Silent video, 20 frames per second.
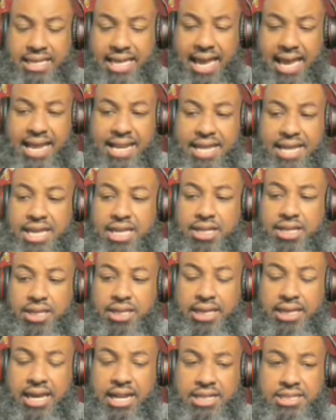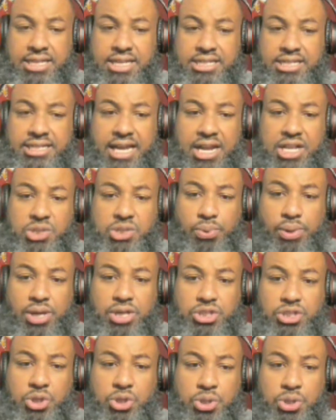got a touchdown as
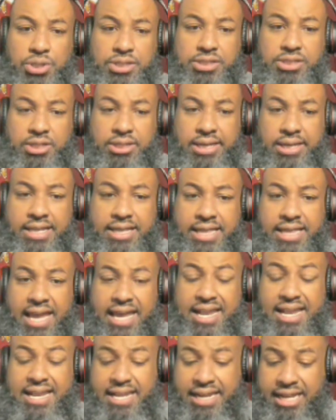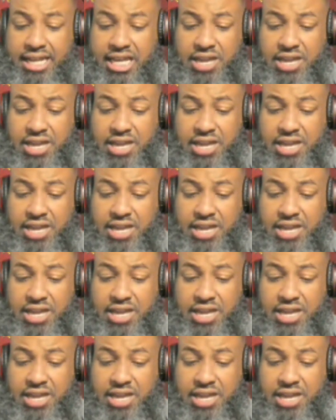well. So you see that, and then